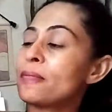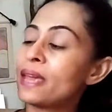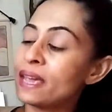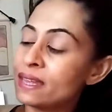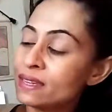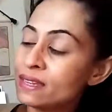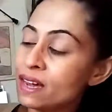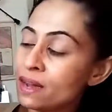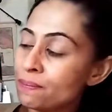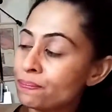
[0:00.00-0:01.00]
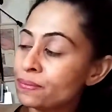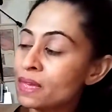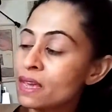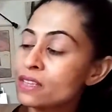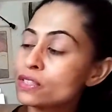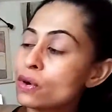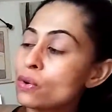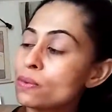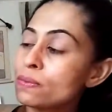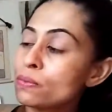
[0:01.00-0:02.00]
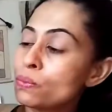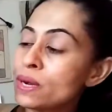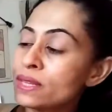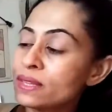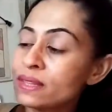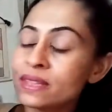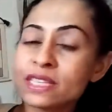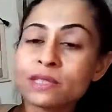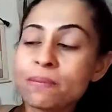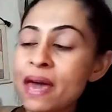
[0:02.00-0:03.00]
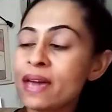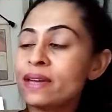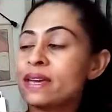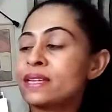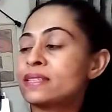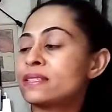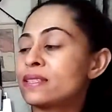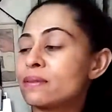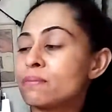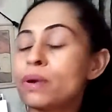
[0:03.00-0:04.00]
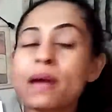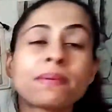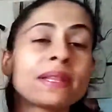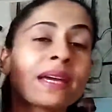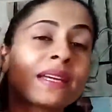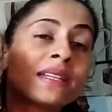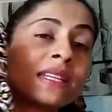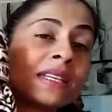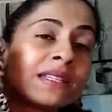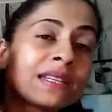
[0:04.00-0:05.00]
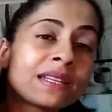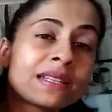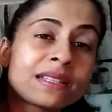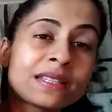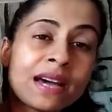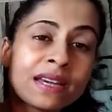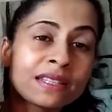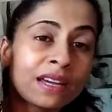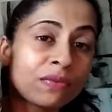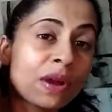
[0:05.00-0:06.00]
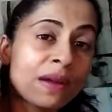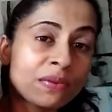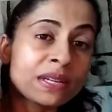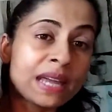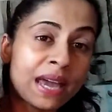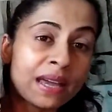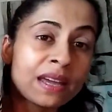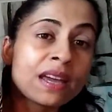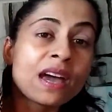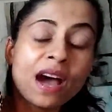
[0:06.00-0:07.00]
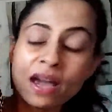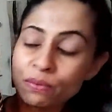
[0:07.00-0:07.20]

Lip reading: And so with this bag, it's probably like a decent size, like for every day, I